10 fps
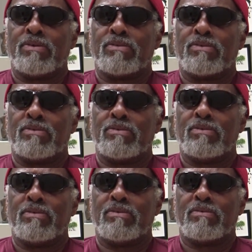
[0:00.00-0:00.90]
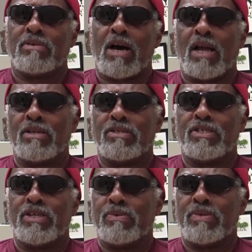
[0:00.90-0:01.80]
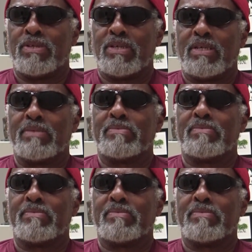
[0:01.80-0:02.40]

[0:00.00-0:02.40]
on through college and everything.